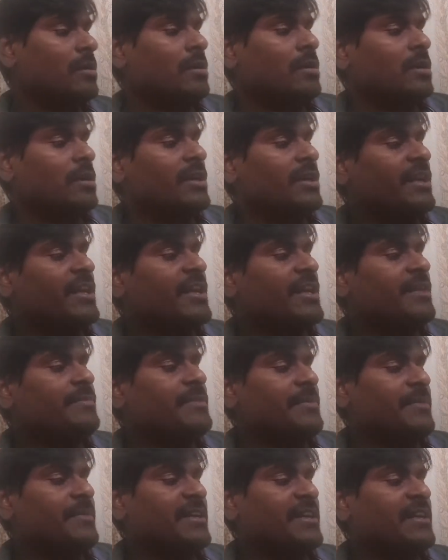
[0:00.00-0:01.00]
name
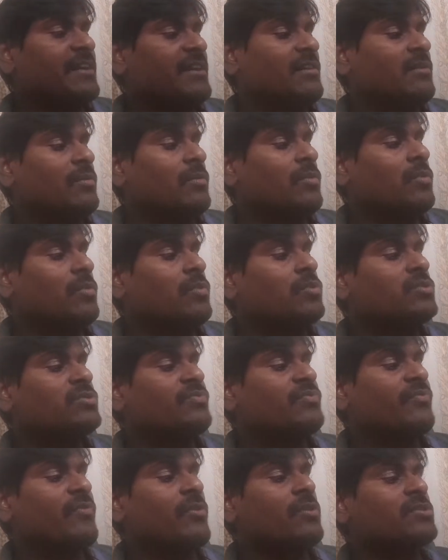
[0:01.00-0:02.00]
the metal whose
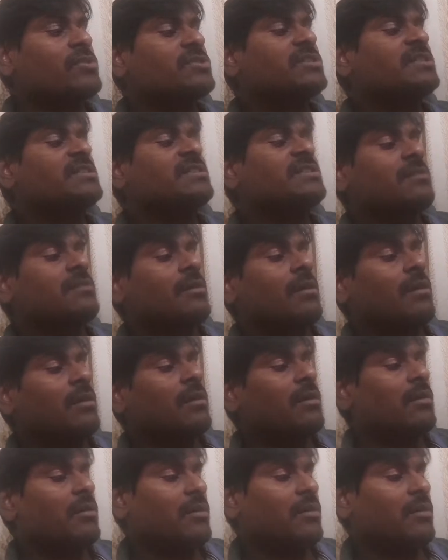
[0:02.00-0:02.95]
fossils are